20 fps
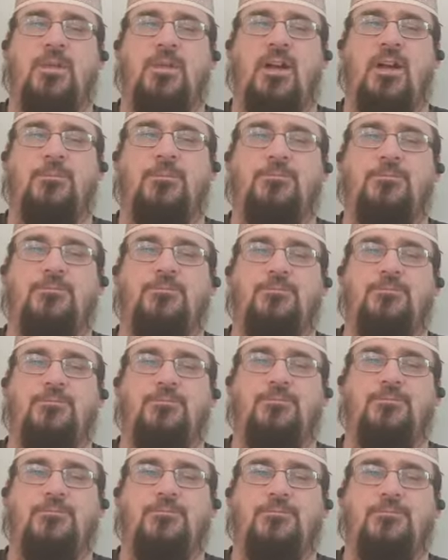about.
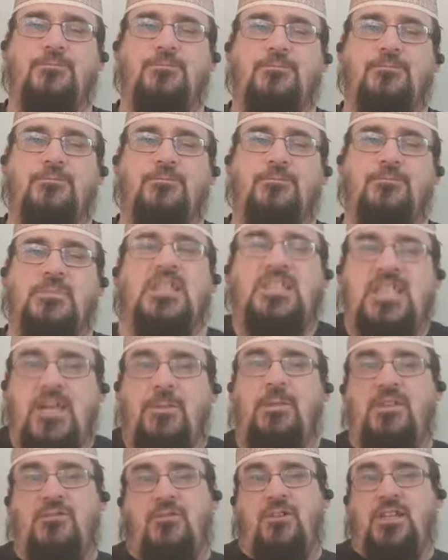Let's take
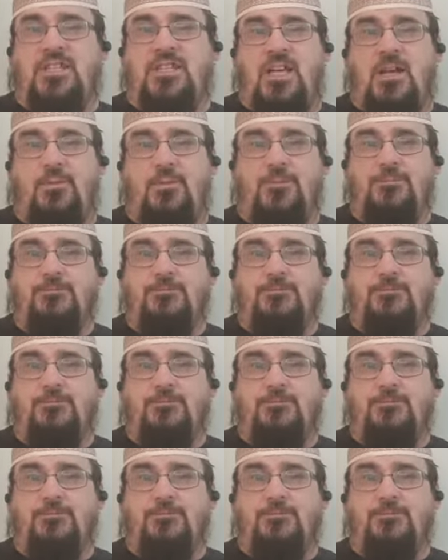me for an example.